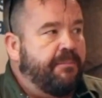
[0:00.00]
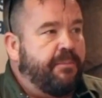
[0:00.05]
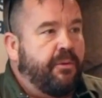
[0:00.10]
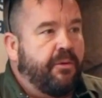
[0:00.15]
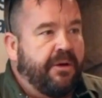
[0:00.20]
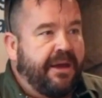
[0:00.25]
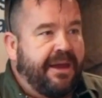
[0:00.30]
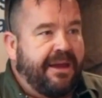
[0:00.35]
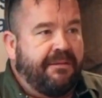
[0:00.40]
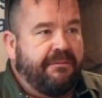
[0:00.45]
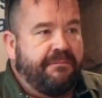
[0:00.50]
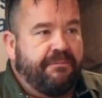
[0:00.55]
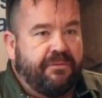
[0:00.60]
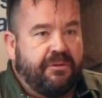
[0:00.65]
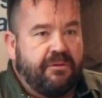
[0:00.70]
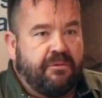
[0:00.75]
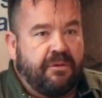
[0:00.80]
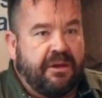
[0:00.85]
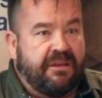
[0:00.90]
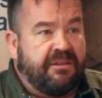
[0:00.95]
point
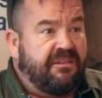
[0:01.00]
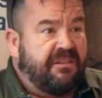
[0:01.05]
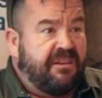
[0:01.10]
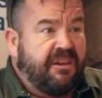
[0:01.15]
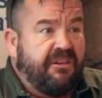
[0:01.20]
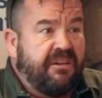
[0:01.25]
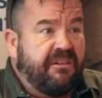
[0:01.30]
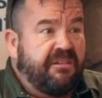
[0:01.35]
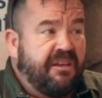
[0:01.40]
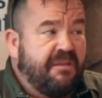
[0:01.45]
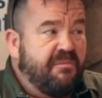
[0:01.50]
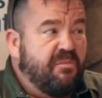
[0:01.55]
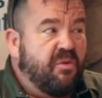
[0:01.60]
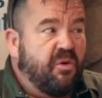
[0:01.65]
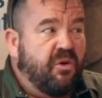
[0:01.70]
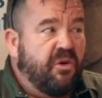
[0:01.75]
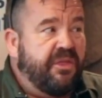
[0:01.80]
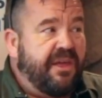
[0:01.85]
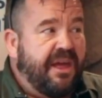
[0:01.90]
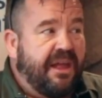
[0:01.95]
where seriously
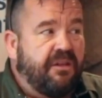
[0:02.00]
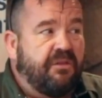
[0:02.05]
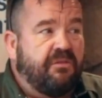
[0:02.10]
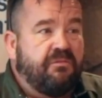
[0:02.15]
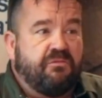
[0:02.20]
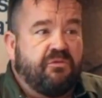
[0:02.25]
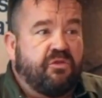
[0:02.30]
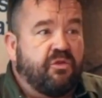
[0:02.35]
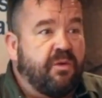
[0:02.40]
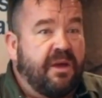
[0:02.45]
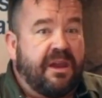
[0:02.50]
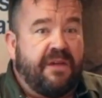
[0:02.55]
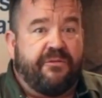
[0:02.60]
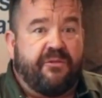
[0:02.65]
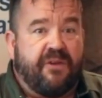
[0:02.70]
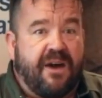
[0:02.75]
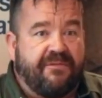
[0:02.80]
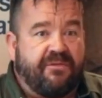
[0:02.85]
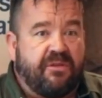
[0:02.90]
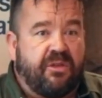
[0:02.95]
more than
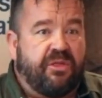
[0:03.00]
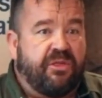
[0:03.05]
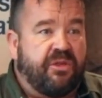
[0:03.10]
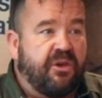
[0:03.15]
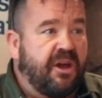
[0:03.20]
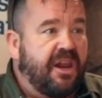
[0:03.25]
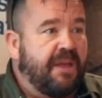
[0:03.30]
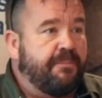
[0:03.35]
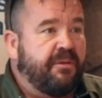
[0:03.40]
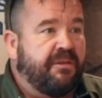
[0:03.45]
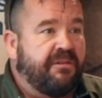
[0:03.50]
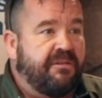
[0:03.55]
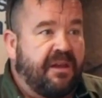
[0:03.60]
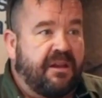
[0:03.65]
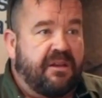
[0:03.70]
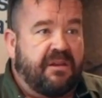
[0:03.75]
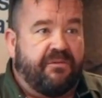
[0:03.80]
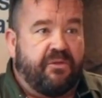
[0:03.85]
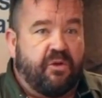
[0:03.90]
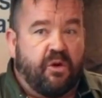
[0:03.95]
25 to
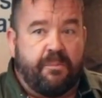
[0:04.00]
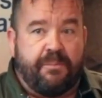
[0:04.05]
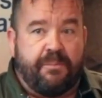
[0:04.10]
30% of your